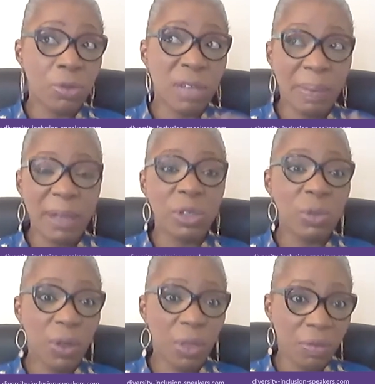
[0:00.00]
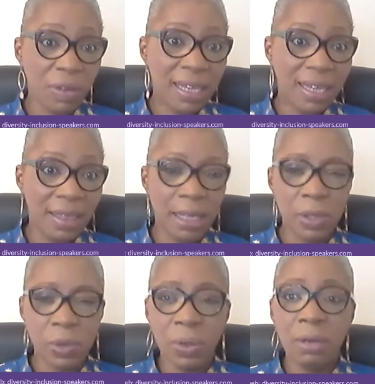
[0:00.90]
about 2 or 3 key
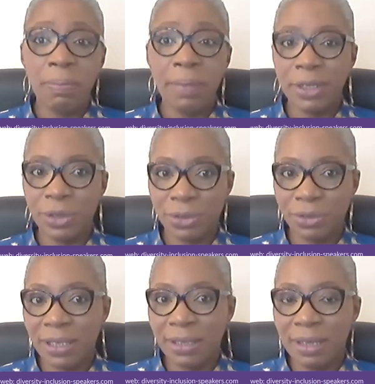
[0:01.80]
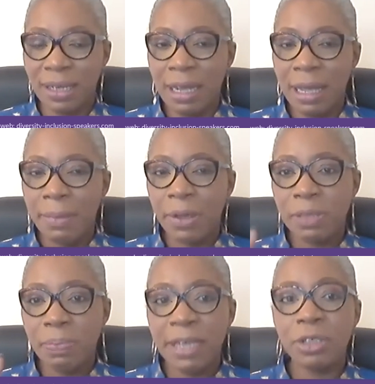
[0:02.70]
things. One, mentoring,
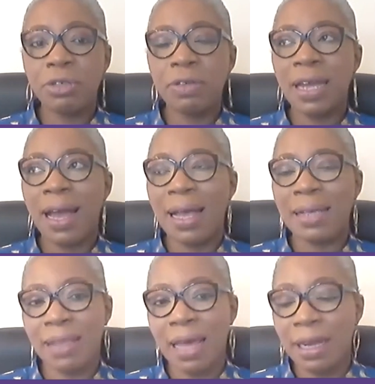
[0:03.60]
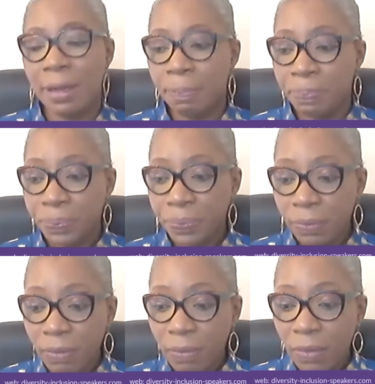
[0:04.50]
because mentoring has that
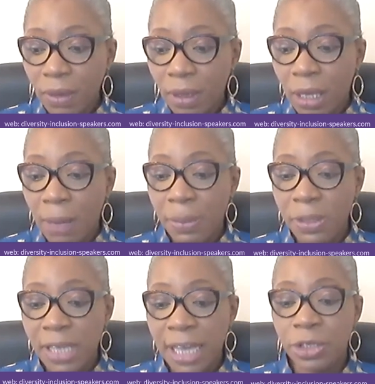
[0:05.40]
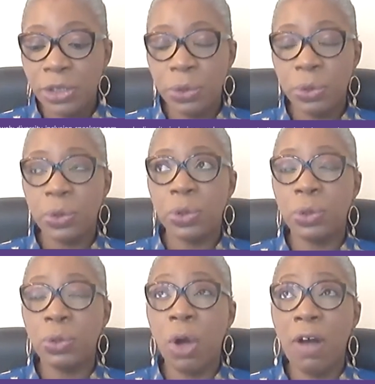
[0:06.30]
potential
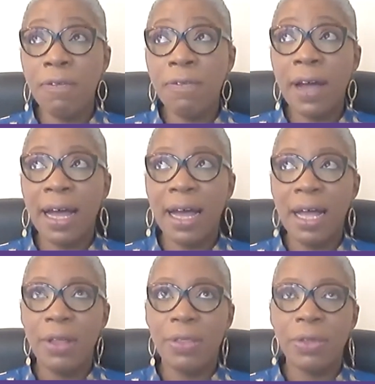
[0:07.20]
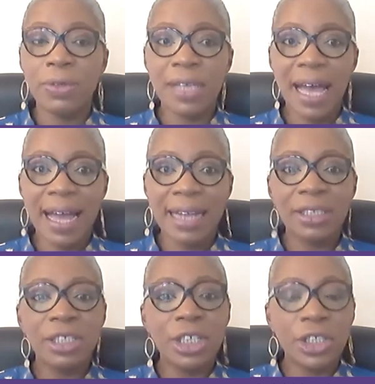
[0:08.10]
to offer those
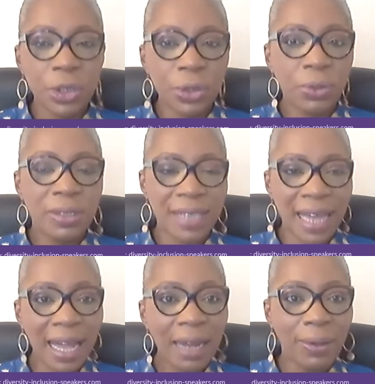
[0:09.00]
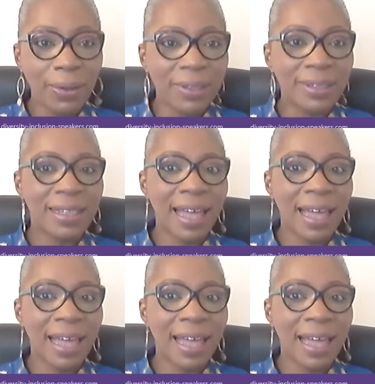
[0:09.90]
additional dialogues